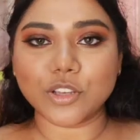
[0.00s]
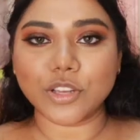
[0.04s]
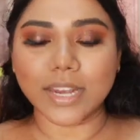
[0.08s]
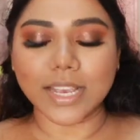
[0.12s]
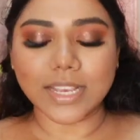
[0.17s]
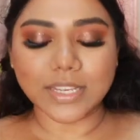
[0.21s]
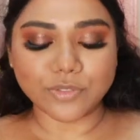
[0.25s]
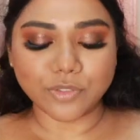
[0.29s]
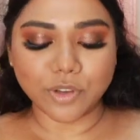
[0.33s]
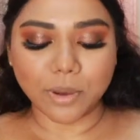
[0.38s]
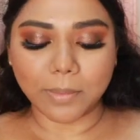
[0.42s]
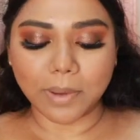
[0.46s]

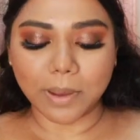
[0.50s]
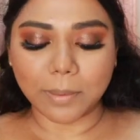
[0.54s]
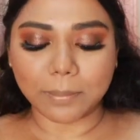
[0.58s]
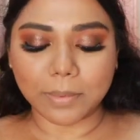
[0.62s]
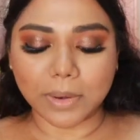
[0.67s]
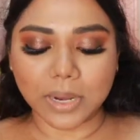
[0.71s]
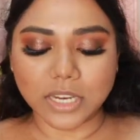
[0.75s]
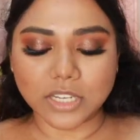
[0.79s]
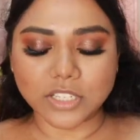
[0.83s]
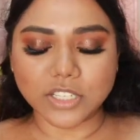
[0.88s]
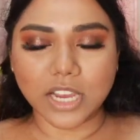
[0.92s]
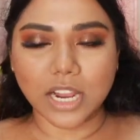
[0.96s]
next for my
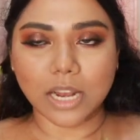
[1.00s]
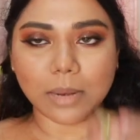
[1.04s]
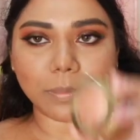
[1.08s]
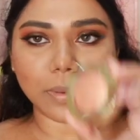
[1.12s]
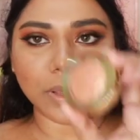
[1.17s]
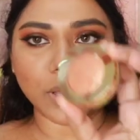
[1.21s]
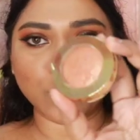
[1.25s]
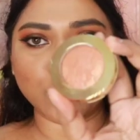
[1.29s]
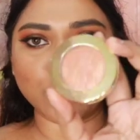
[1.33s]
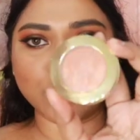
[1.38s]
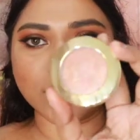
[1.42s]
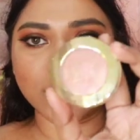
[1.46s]
blush, I'll be
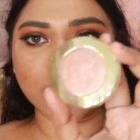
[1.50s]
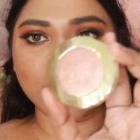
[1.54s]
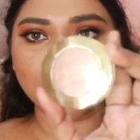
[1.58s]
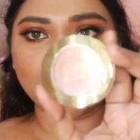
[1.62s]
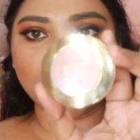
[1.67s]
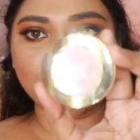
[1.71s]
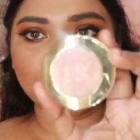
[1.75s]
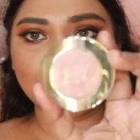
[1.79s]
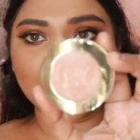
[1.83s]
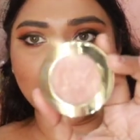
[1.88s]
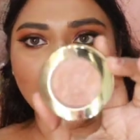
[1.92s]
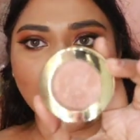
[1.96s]
using the
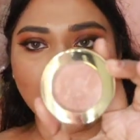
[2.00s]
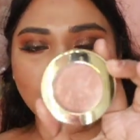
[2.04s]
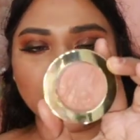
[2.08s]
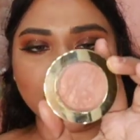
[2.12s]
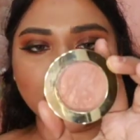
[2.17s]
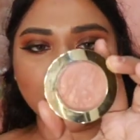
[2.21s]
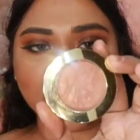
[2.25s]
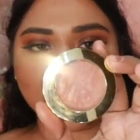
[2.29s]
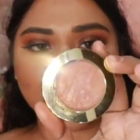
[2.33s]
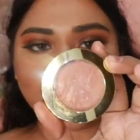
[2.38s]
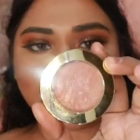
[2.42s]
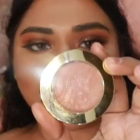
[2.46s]

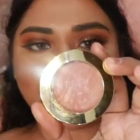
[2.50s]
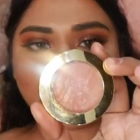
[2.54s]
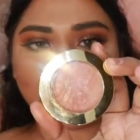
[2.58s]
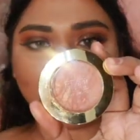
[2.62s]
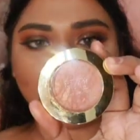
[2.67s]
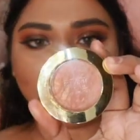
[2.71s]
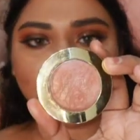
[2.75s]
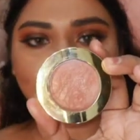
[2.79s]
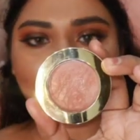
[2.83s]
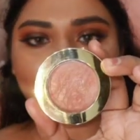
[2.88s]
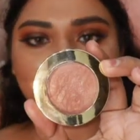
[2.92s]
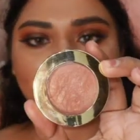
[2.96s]
Milani's
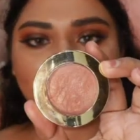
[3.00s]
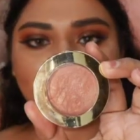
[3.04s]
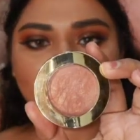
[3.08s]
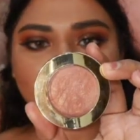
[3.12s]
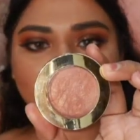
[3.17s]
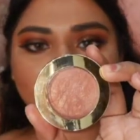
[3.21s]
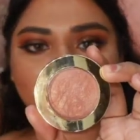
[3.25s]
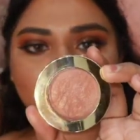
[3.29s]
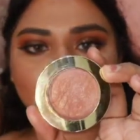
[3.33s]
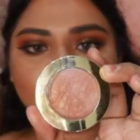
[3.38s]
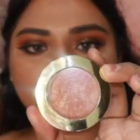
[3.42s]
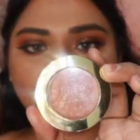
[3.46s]

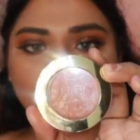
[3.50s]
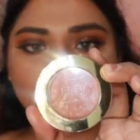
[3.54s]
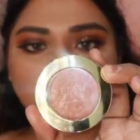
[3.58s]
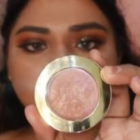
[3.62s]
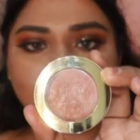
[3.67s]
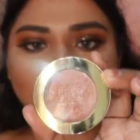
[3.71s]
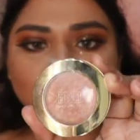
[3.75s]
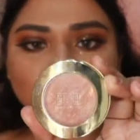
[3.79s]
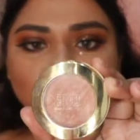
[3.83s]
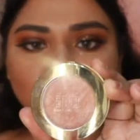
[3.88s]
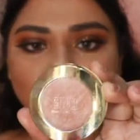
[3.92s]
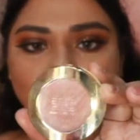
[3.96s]
Baked
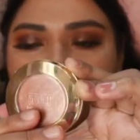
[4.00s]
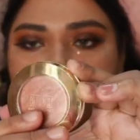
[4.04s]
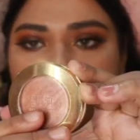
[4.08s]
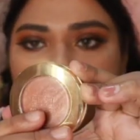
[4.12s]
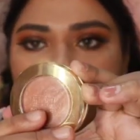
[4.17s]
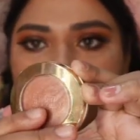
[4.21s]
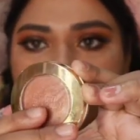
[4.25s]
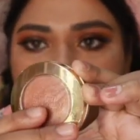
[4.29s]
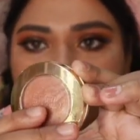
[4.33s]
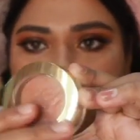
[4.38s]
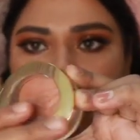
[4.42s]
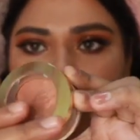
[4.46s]
Blush
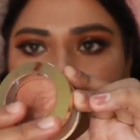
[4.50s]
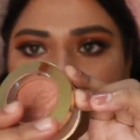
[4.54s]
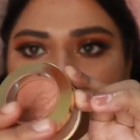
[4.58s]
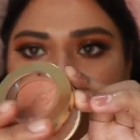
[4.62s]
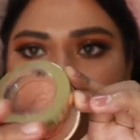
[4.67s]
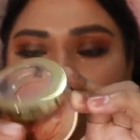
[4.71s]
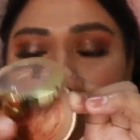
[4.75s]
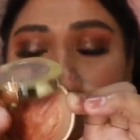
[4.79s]
in the shade